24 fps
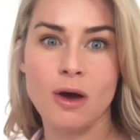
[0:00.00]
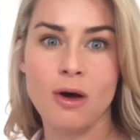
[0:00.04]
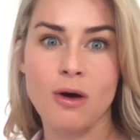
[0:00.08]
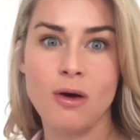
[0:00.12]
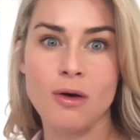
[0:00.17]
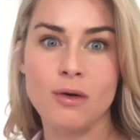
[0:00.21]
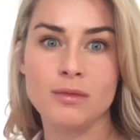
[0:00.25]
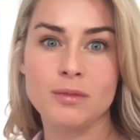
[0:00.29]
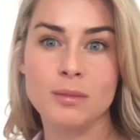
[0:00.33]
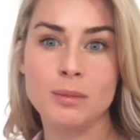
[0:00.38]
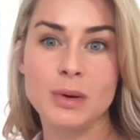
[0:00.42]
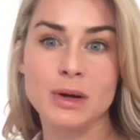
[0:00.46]

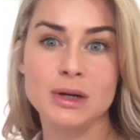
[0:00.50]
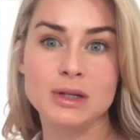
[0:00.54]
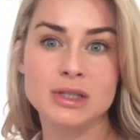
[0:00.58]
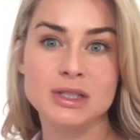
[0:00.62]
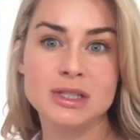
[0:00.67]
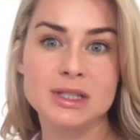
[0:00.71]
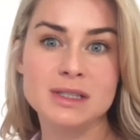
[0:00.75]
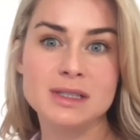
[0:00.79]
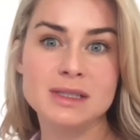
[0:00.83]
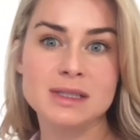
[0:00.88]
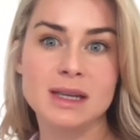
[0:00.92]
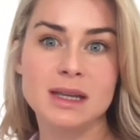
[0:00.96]
of
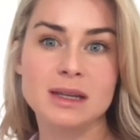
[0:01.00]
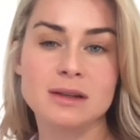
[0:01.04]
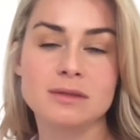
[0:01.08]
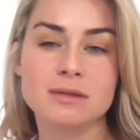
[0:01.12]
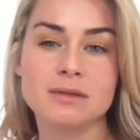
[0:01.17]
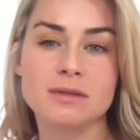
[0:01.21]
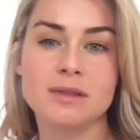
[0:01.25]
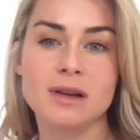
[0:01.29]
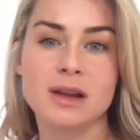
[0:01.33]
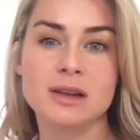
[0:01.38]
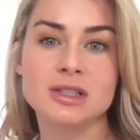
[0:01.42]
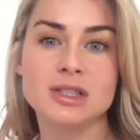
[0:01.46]
purchase, in
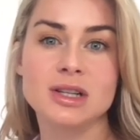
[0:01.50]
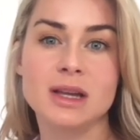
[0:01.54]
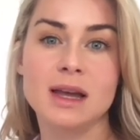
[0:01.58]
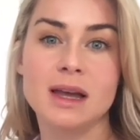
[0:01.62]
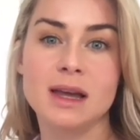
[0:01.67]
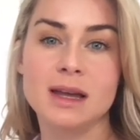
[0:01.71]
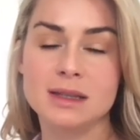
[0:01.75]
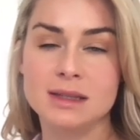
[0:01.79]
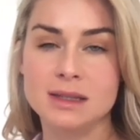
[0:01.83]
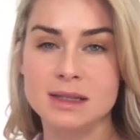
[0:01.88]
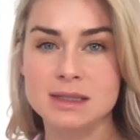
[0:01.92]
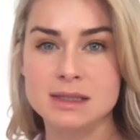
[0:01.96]
French
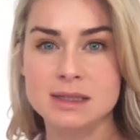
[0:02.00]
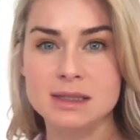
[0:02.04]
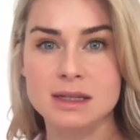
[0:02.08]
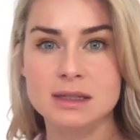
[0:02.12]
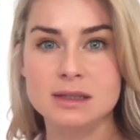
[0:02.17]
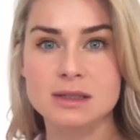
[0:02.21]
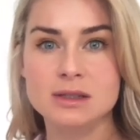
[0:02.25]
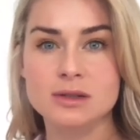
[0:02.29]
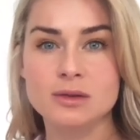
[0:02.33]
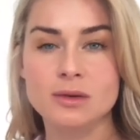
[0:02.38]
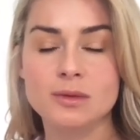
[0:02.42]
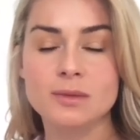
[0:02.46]

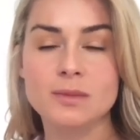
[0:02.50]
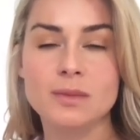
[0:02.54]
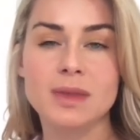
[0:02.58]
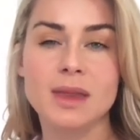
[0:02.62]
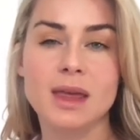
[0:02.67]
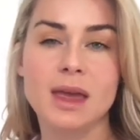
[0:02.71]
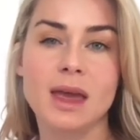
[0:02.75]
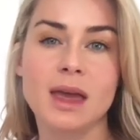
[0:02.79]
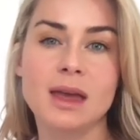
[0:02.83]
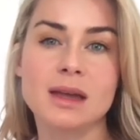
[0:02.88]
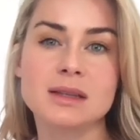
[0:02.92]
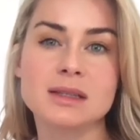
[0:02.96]
attestation,
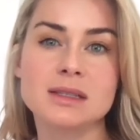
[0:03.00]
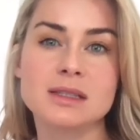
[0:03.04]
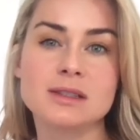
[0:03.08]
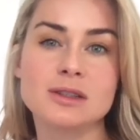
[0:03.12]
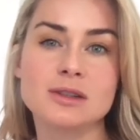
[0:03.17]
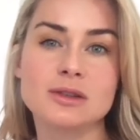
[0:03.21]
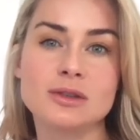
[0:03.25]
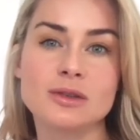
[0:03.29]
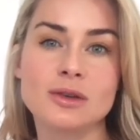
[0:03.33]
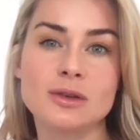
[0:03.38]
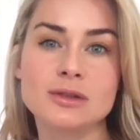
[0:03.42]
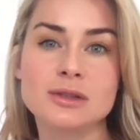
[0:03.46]
and
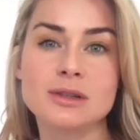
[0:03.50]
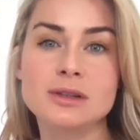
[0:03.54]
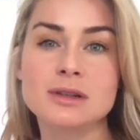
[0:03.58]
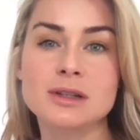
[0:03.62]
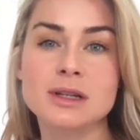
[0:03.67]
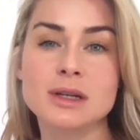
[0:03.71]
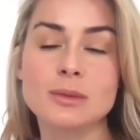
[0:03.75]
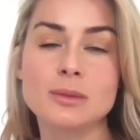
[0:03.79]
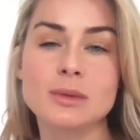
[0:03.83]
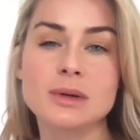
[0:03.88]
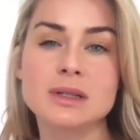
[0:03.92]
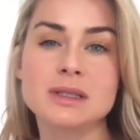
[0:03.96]
the
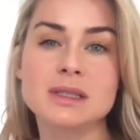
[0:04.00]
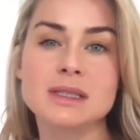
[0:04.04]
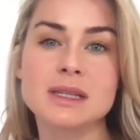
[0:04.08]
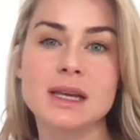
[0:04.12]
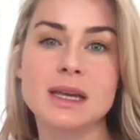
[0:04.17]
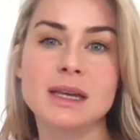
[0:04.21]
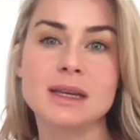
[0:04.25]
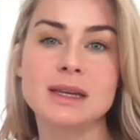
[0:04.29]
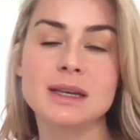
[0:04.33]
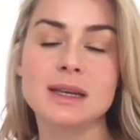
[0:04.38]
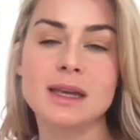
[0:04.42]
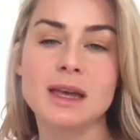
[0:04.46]
notary will
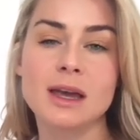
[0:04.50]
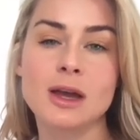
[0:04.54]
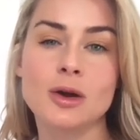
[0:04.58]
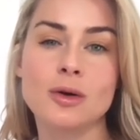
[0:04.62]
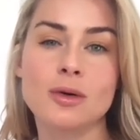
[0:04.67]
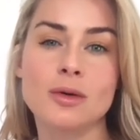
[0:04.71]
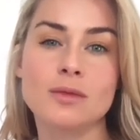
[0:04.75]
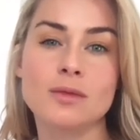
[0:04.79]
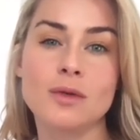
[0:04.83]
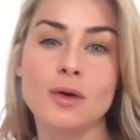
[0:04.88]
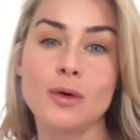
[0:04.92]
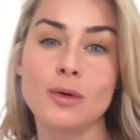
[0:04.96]
take care
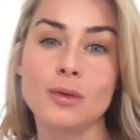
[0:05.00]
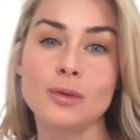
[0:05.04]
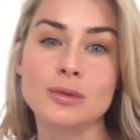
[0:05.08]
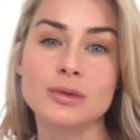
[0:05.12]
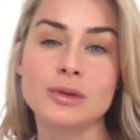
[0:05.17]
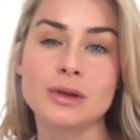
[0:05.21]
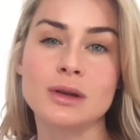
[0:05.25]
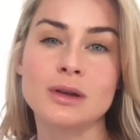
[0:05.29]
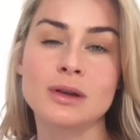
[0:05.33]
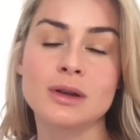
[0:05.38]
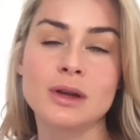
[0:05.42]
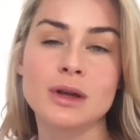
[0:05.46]
of all
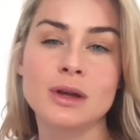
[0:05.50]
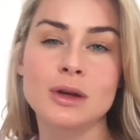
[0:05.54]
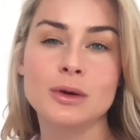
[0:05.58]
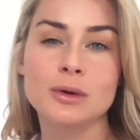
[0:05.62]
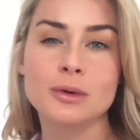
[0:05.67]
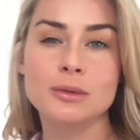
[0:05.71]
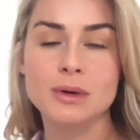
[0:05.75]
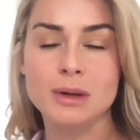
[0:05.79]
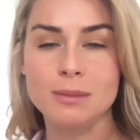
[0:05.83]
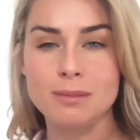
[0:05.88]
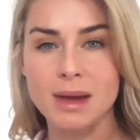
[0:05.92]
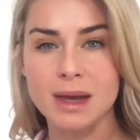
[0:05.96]
the
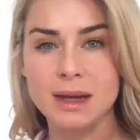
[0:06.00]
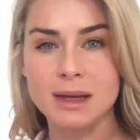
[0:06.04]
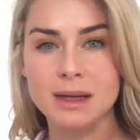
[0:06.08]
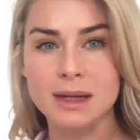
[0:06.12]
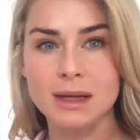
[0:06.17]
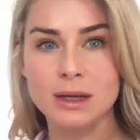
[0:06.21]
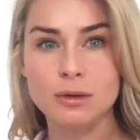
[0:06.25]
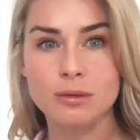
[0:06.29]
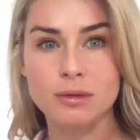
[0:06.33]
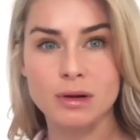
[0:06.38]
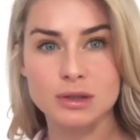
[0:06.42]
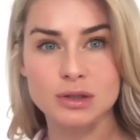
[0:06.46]

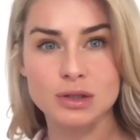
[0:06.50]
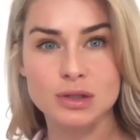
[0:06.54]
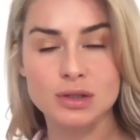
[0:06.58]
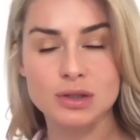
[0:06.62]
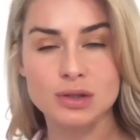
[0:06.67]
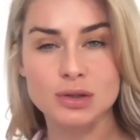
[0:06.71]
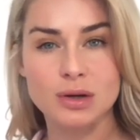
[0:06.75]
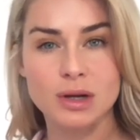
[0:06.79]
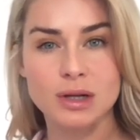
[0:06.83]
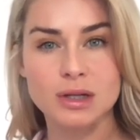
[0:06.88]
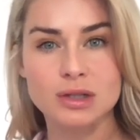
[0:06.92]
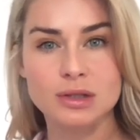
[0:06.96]
remaining
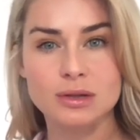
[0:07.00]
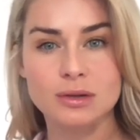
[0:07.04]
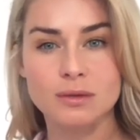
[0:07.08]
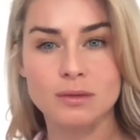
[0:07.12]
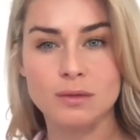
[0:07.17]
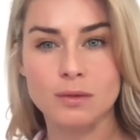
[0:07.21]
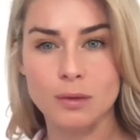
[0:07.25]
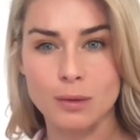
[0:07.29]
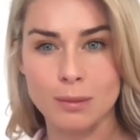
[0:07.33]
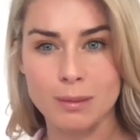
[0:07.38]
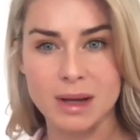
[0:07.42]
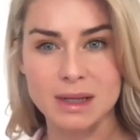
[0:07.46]
registration
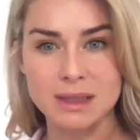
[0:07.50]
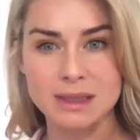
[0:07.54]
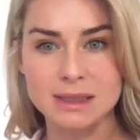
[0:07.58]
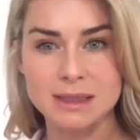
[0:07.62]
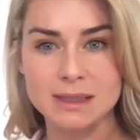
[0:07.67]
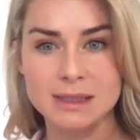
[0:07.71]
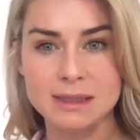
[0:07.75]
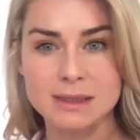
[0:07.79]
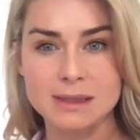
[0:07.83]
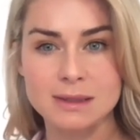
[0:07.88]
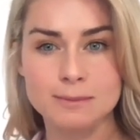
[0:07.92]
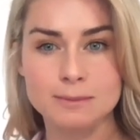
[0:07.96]

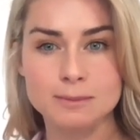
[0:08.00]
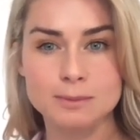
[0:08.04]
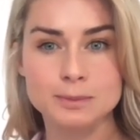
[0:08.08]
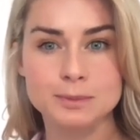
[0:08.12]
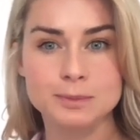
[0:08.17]
formalities.